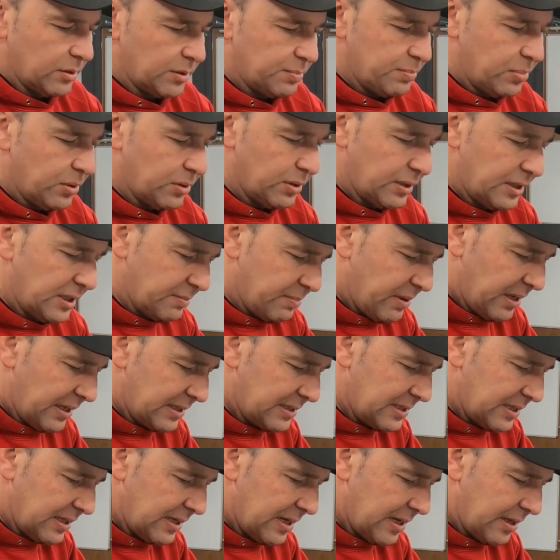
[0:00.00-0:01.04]
put these
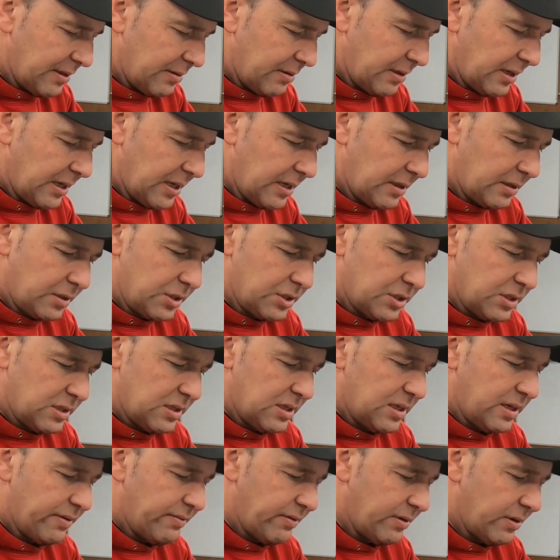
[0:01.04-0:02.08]
back together again because you
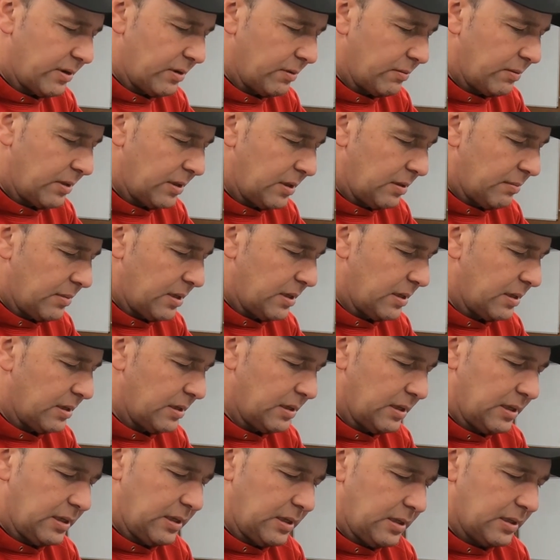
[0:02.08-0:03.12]
never know when you
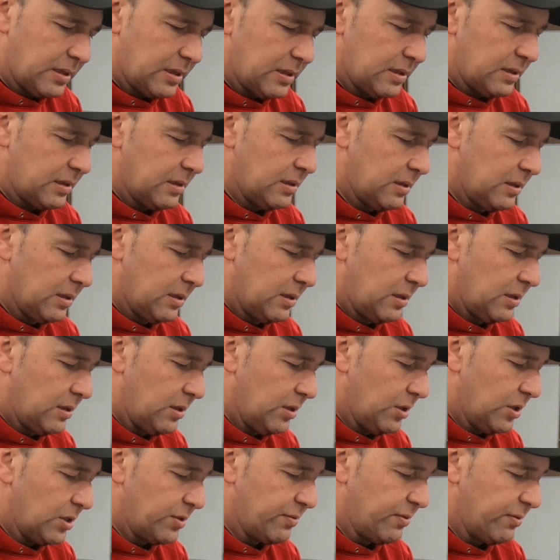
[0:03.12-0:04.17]
might need.
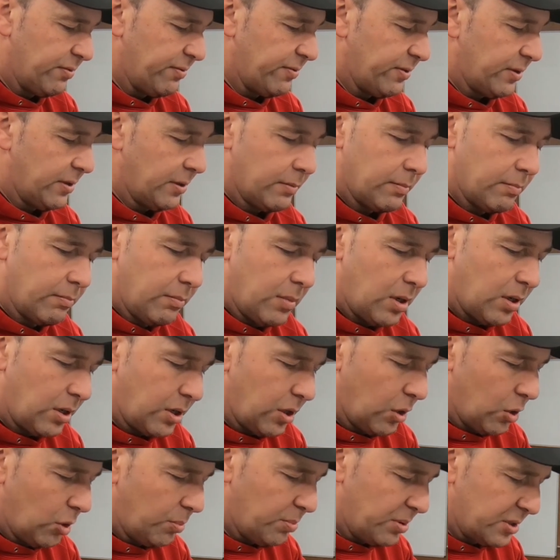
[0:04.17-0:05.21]
Useful for
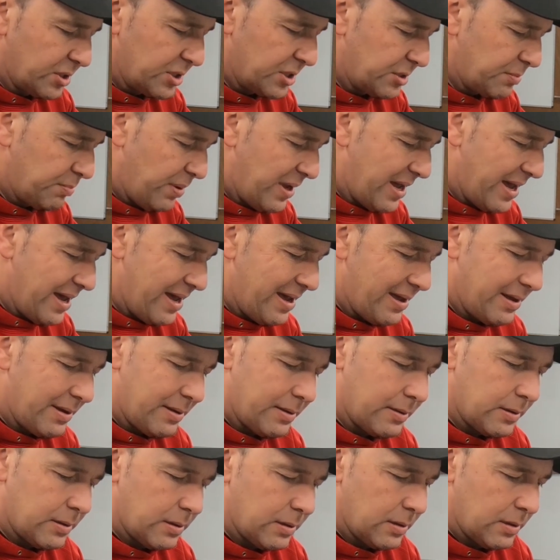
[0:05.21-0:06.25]
mocking up a spare.
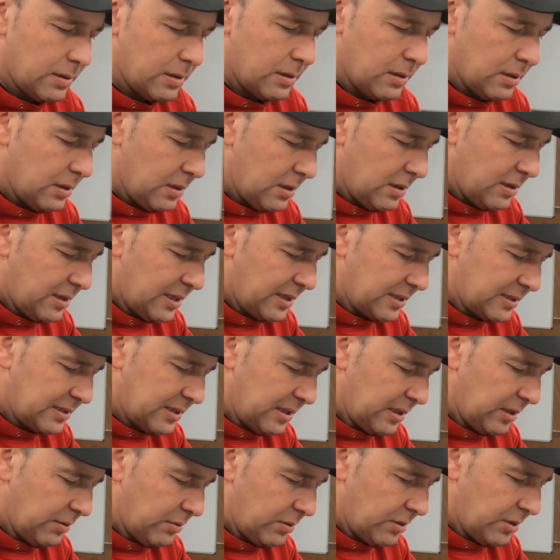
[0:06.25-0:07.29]
Last
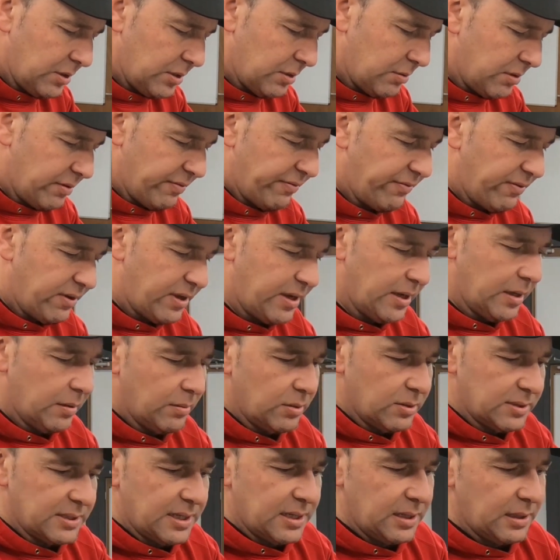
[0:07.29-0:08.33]
thing you want to do on a fly
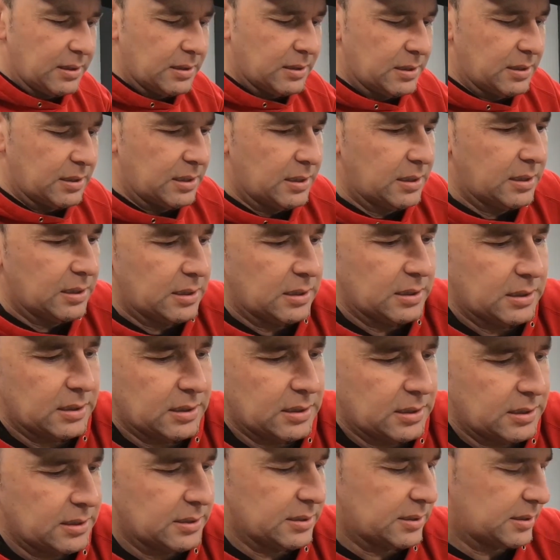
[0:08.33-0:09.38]
all day
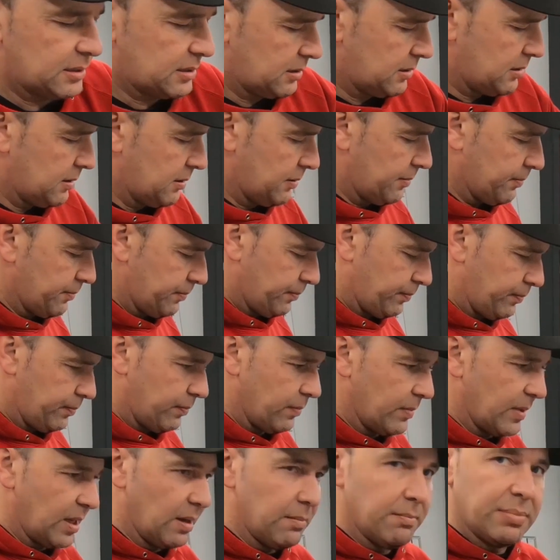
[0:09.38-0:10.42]
is
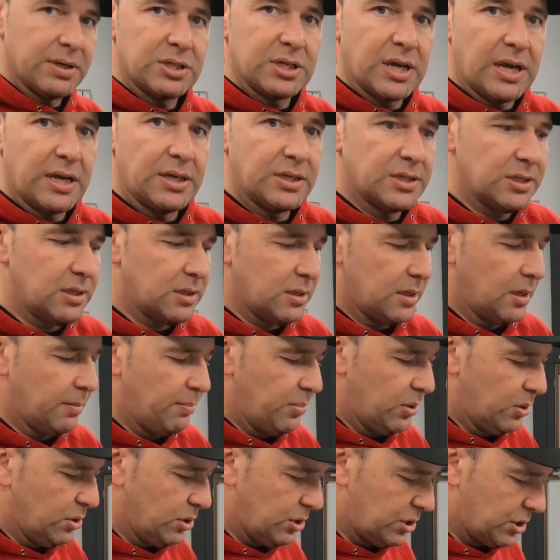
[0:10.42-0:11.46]
be changing a
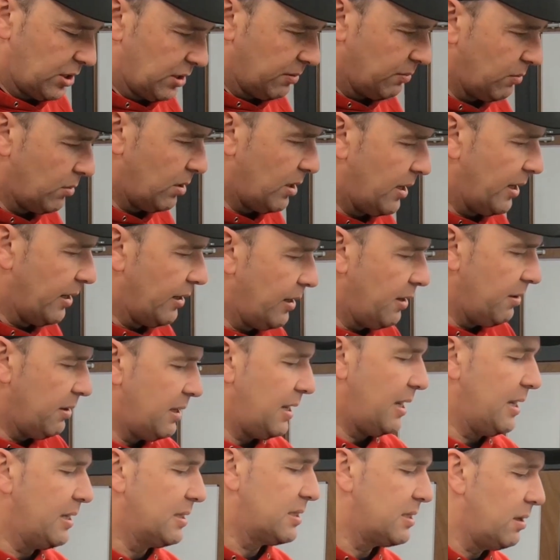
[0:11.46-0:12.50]
puncture. Right,
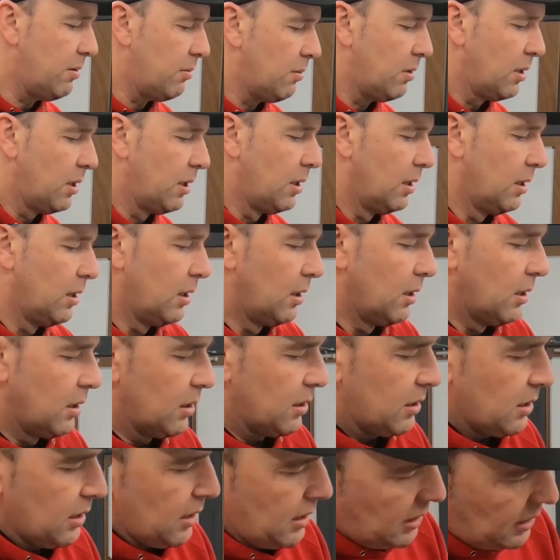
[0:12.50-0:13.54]
okay, so
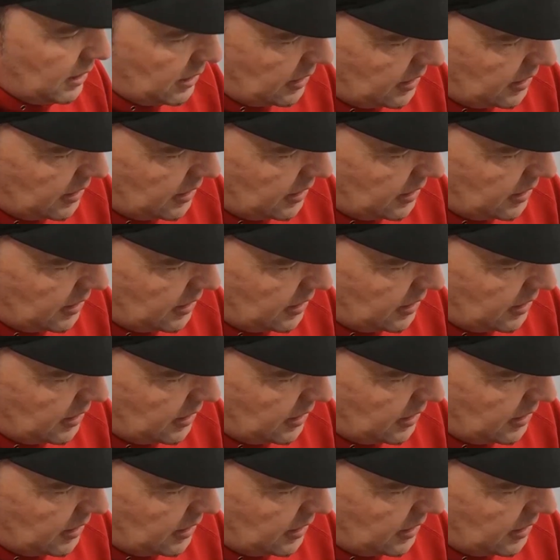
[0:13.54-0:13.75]
these